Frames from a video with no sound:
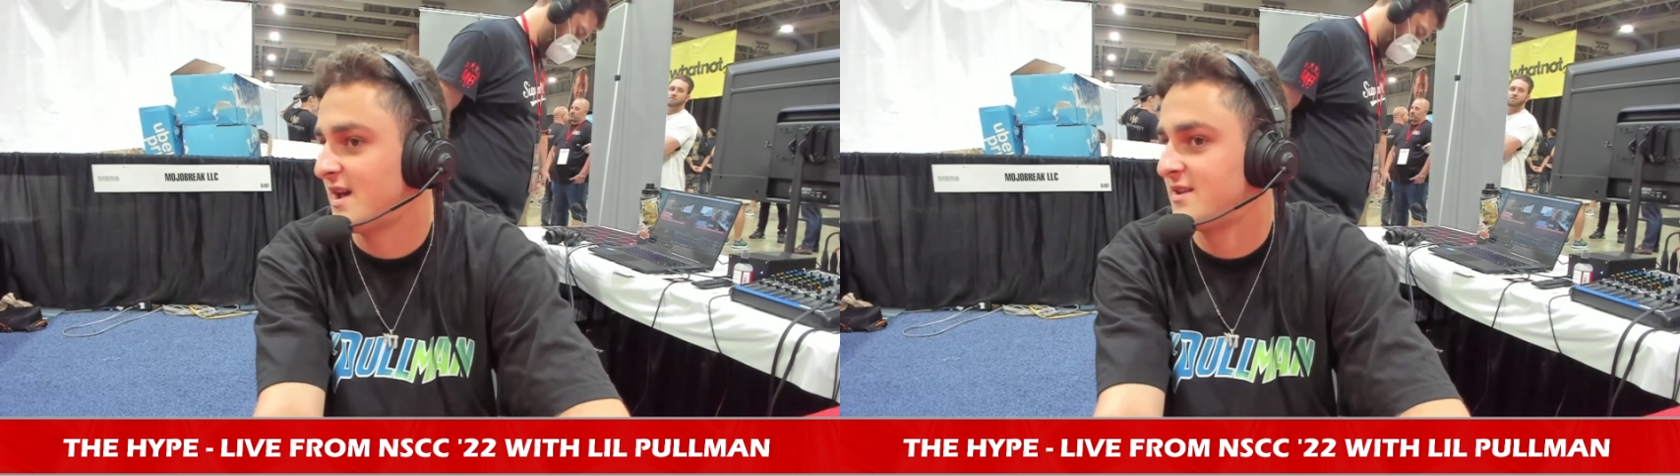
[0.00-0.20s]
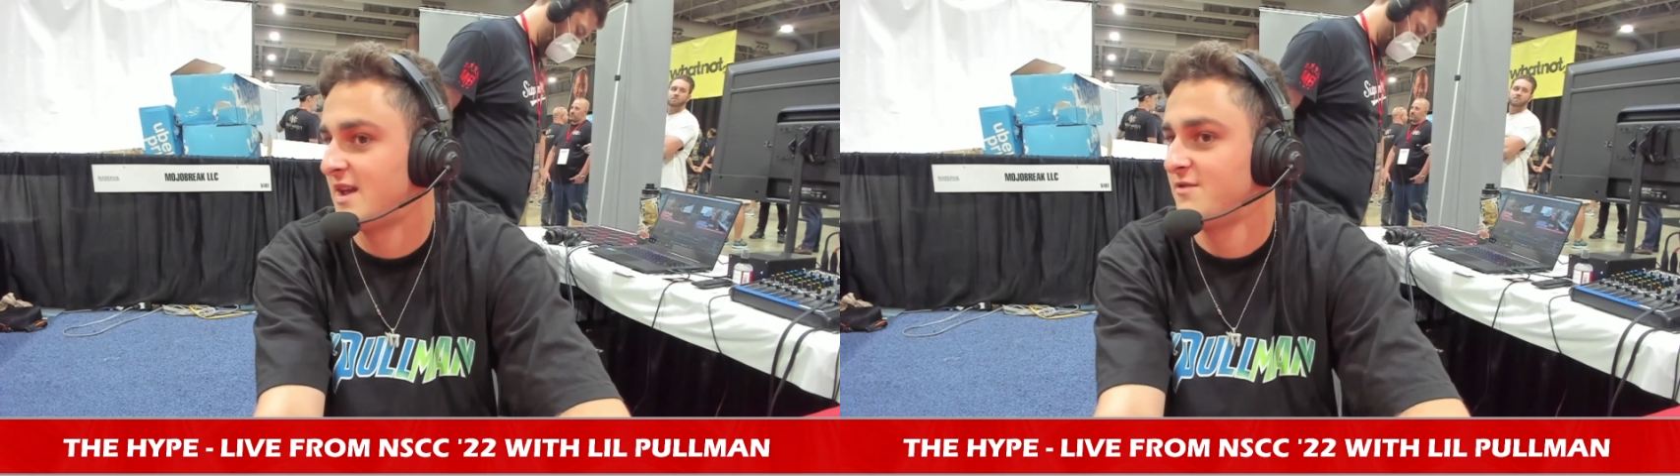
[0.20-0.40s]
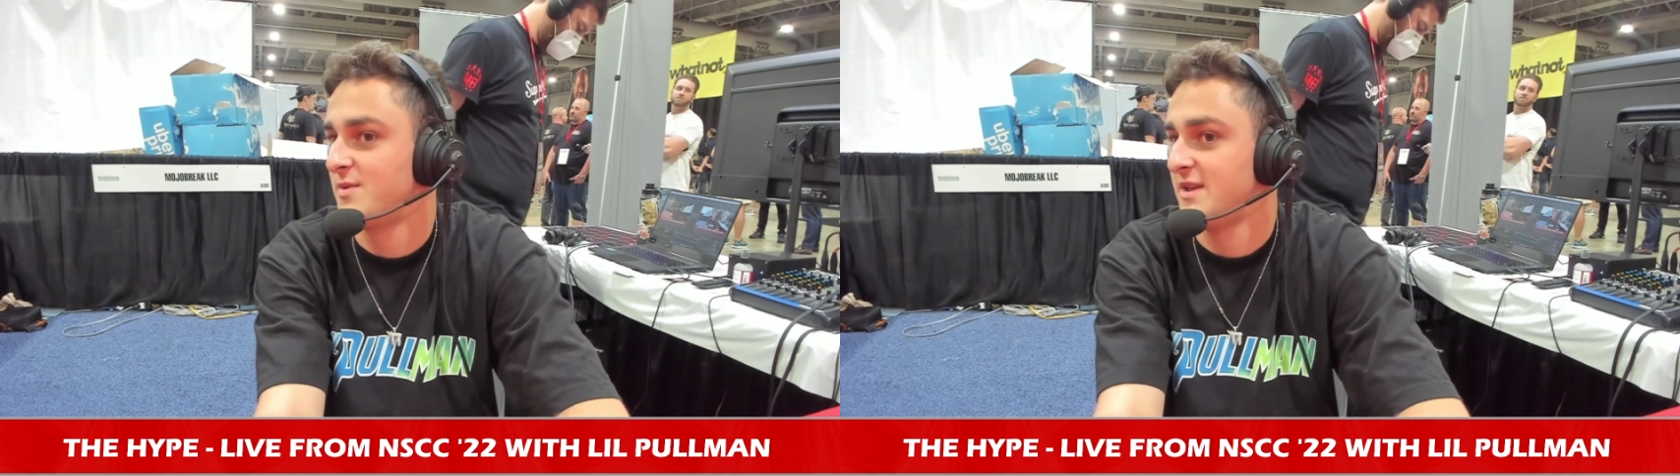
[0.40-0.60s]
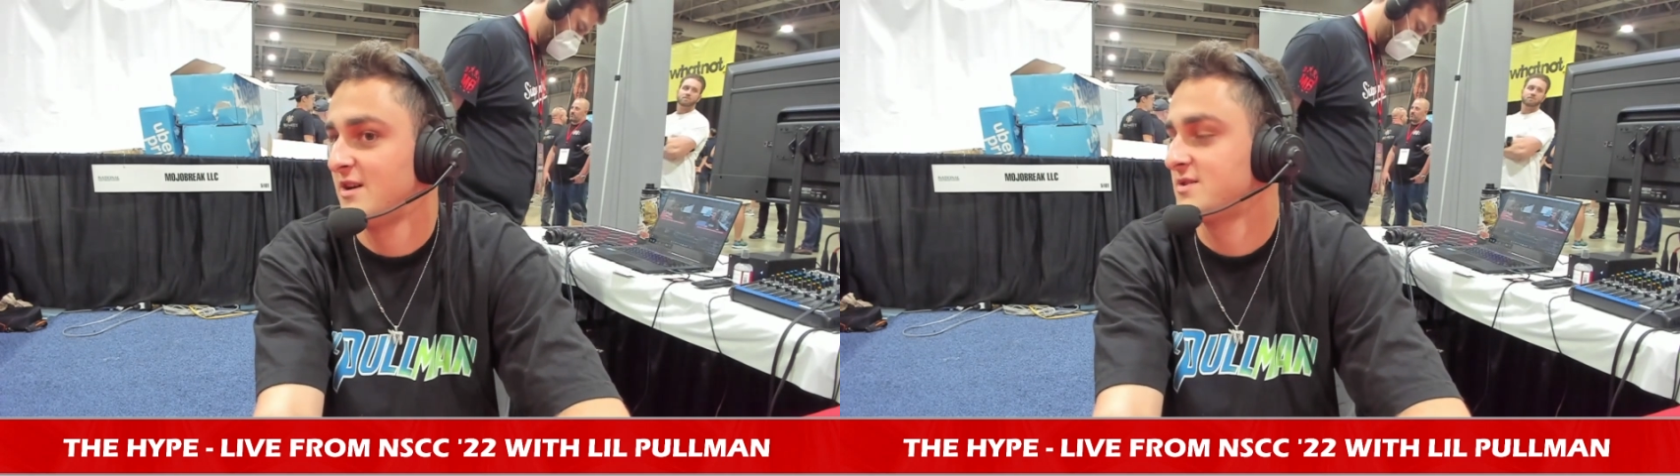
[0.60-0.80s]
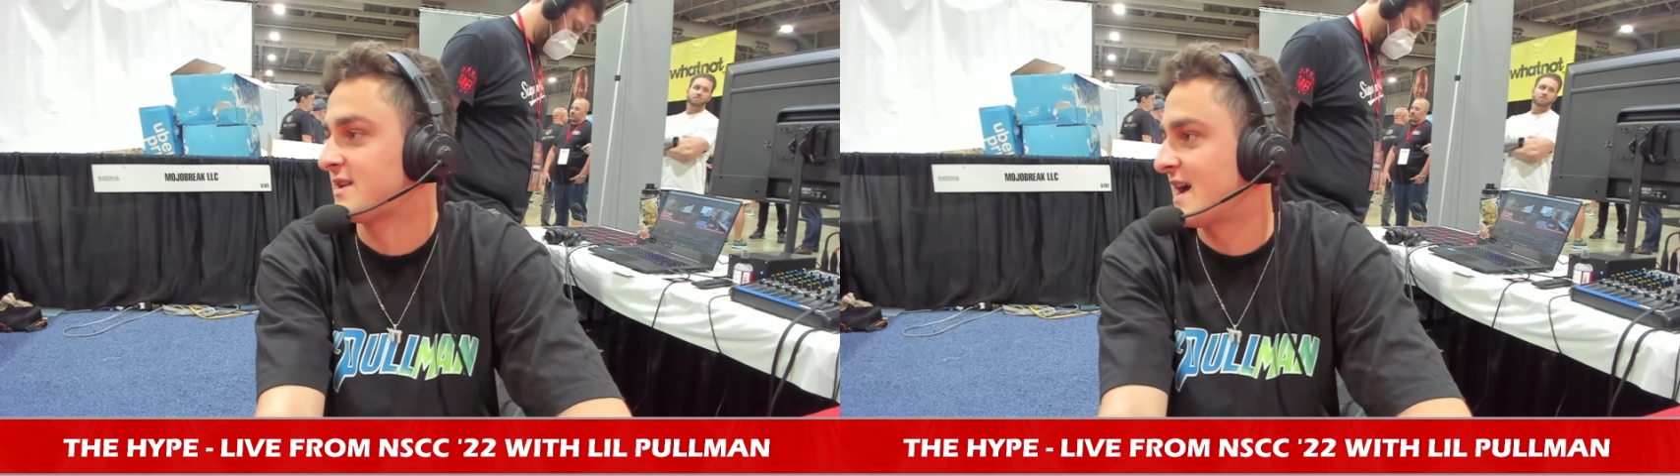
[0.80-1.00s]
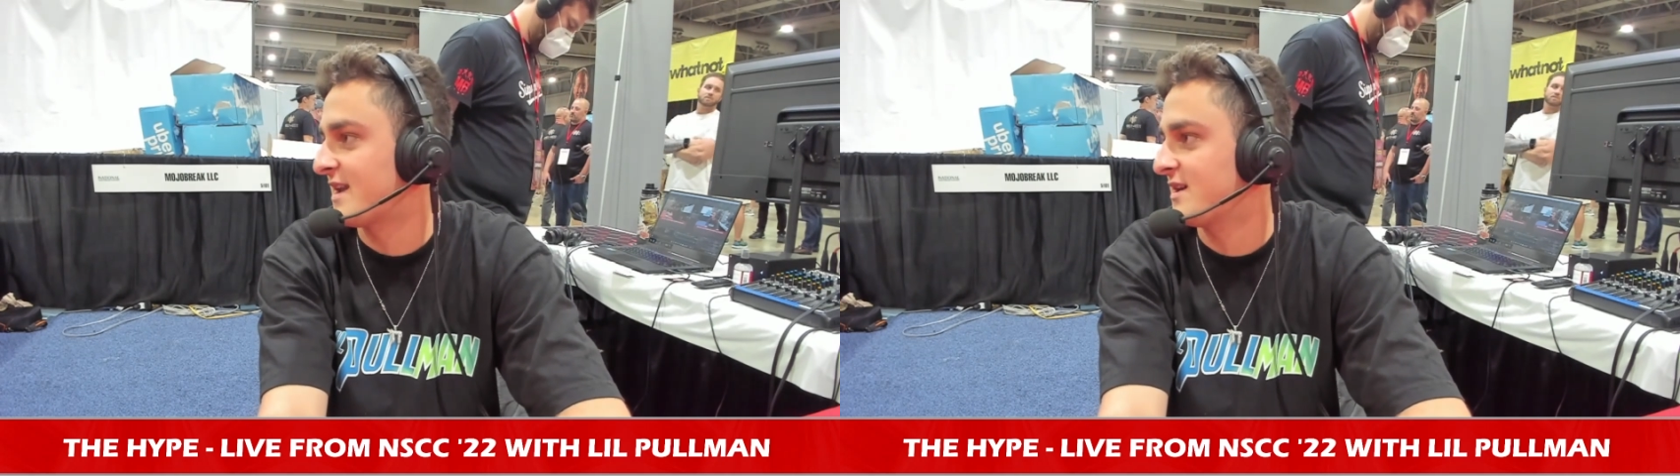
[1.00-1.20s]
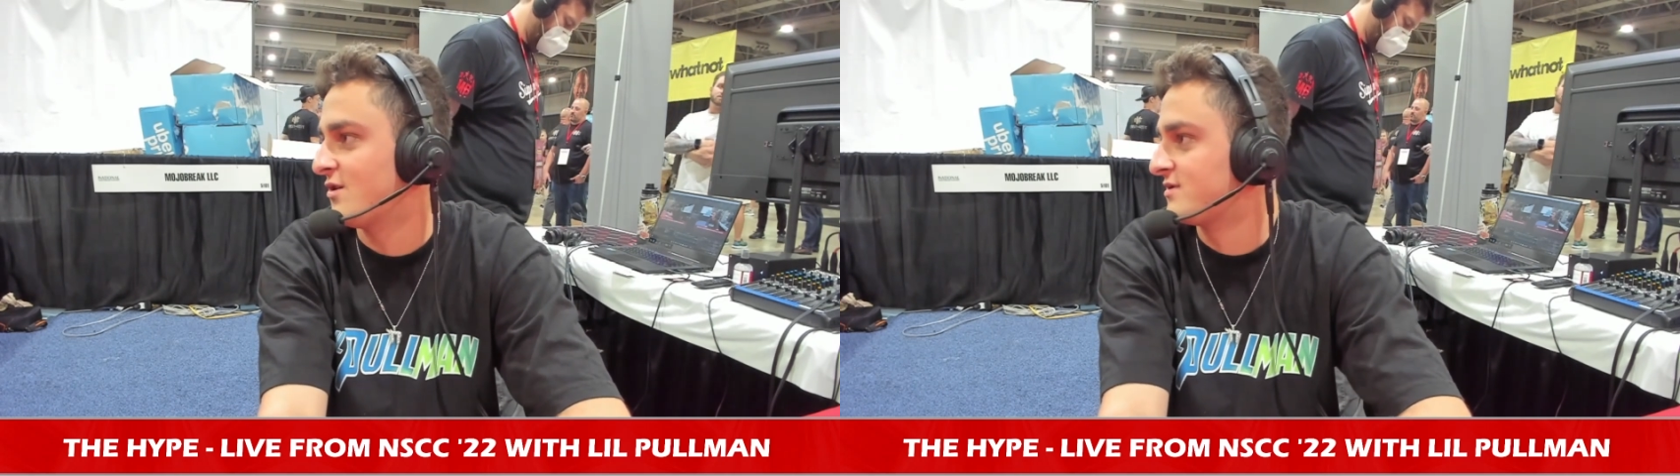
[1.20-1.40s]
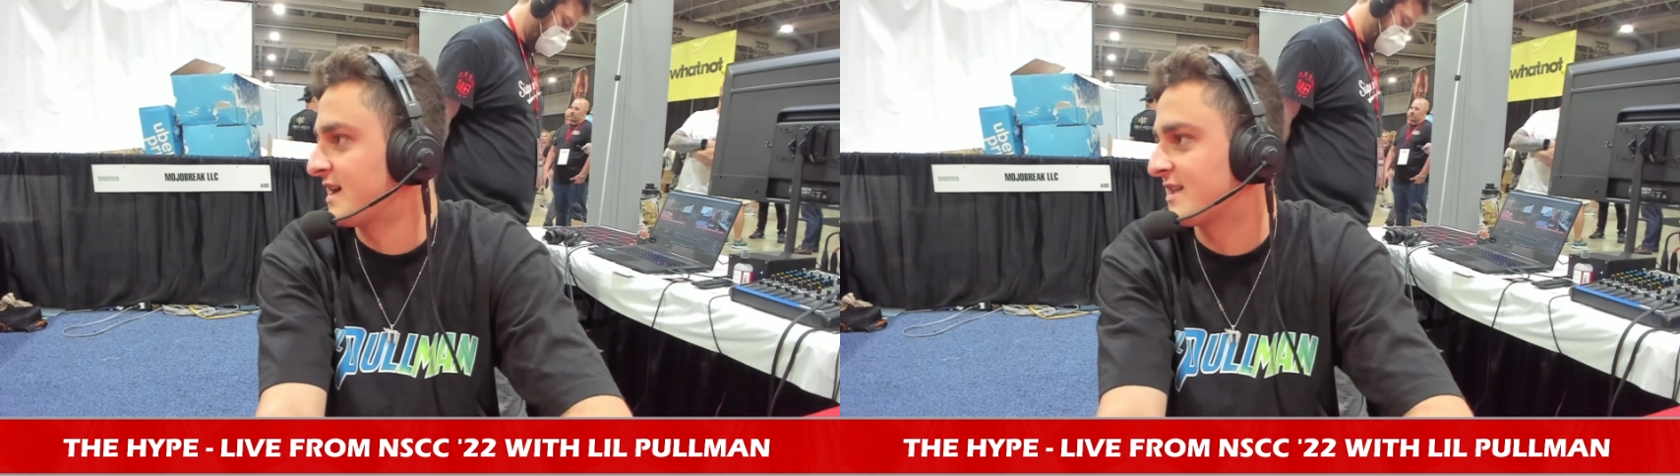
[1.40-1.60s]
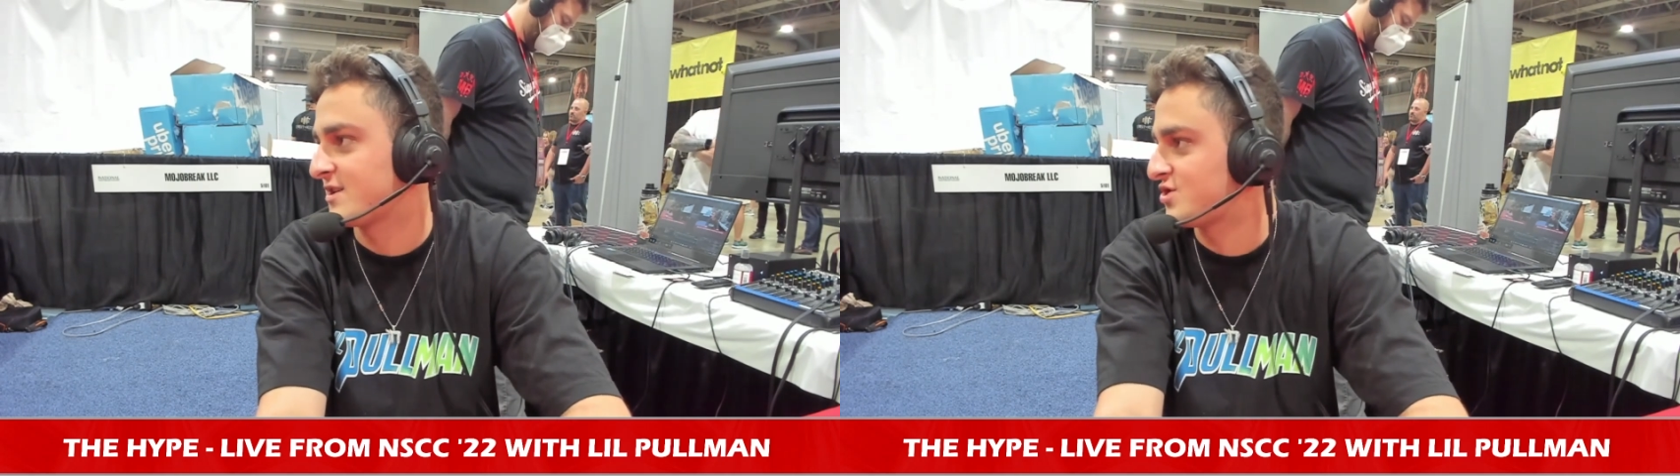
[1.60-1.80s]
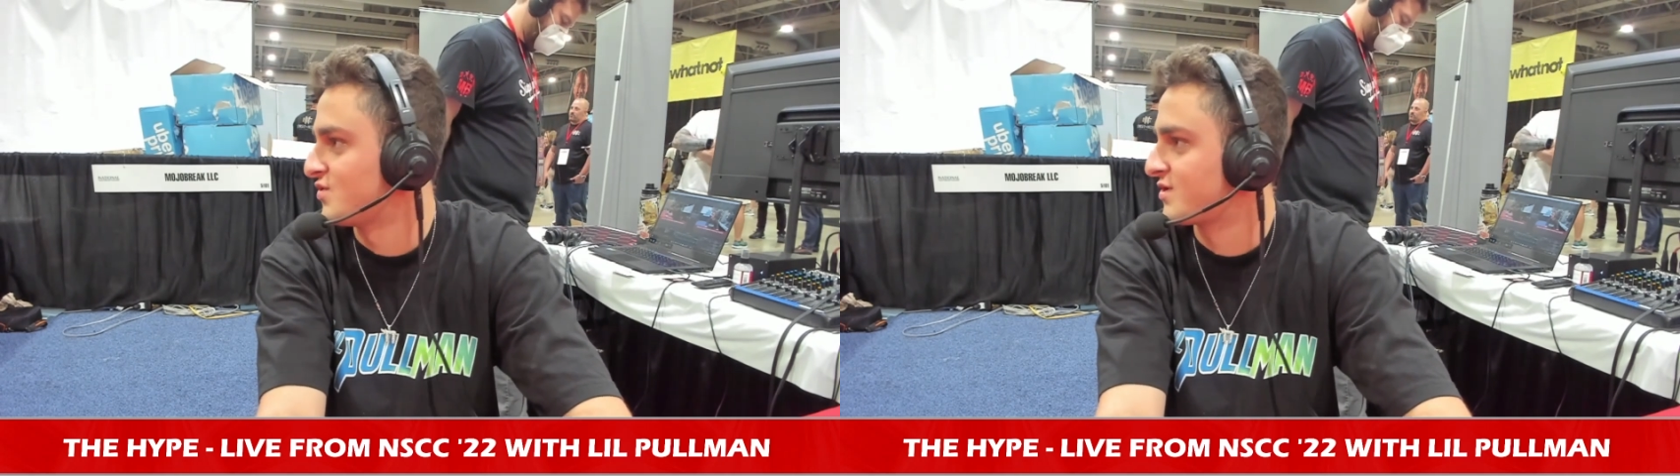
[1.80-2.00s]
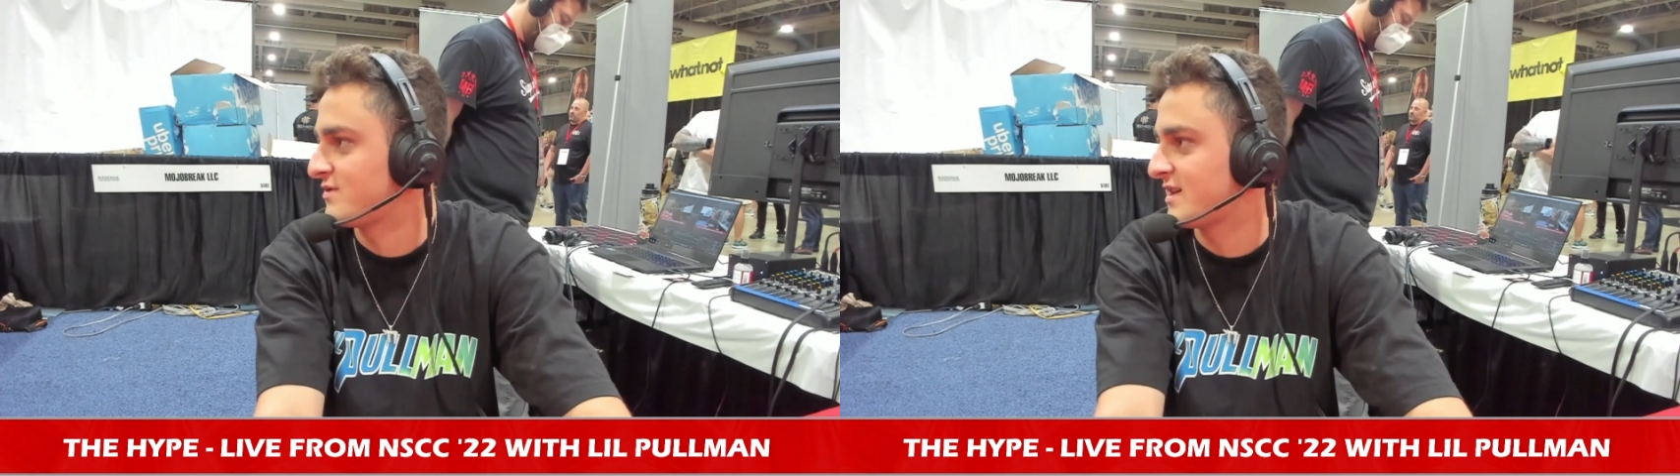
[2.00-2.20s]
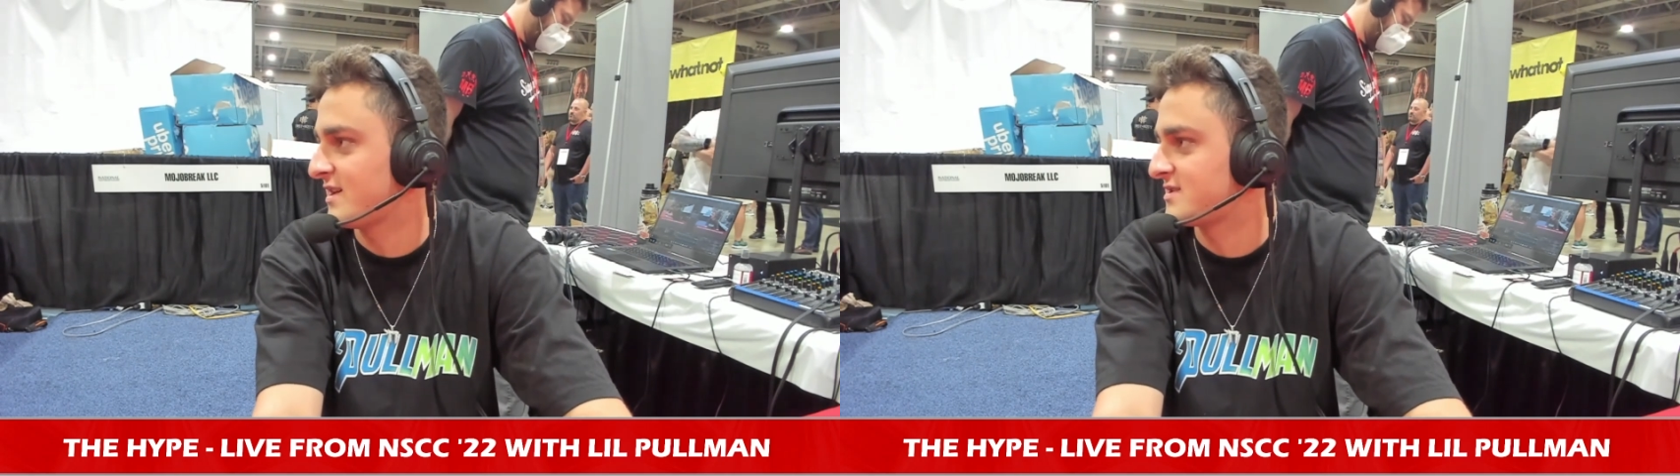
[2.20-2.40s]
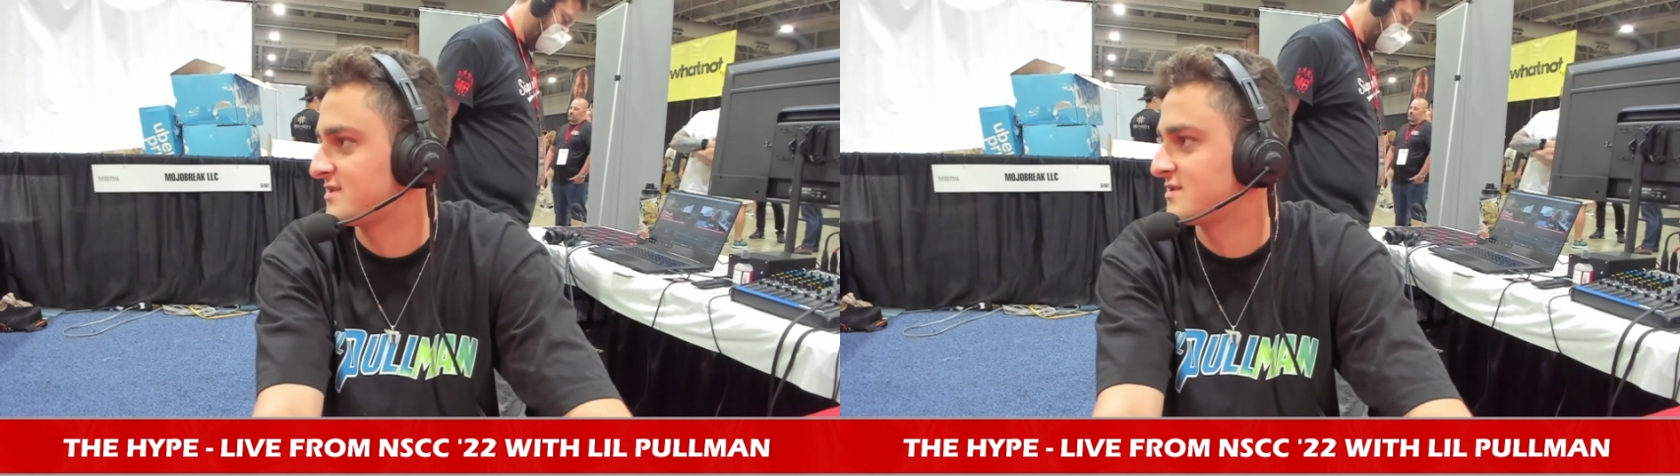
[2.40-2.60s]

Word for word: and everybody else that had it only had like two or three cases.